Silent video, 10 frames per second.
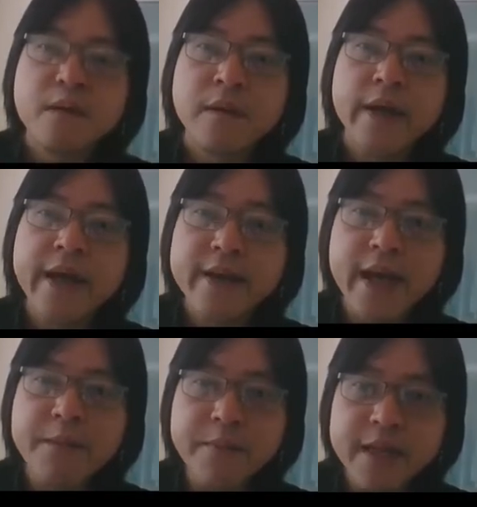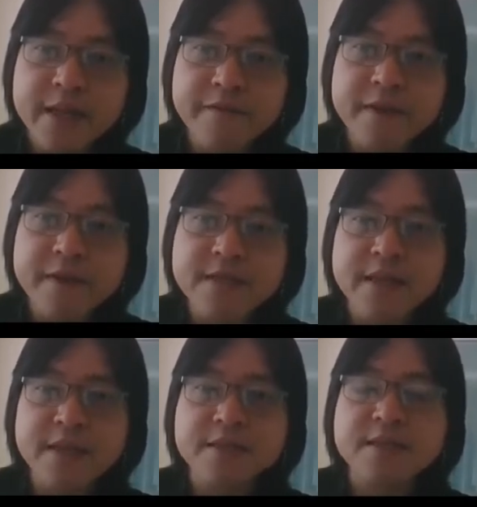it can be different
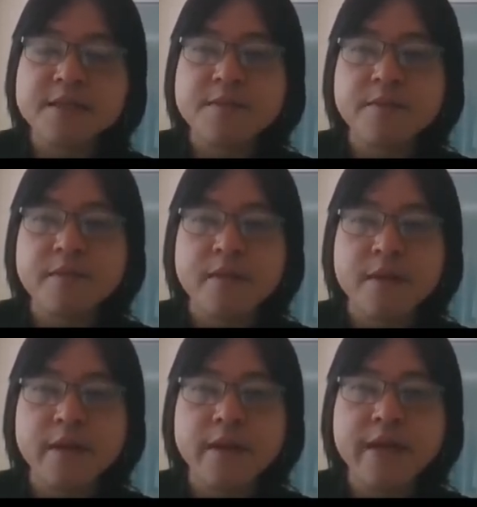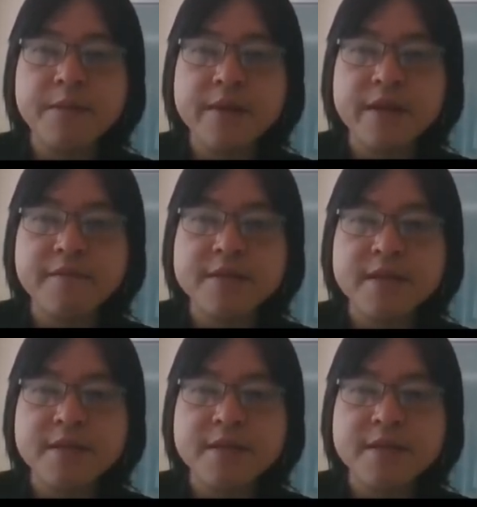states. It can be different states.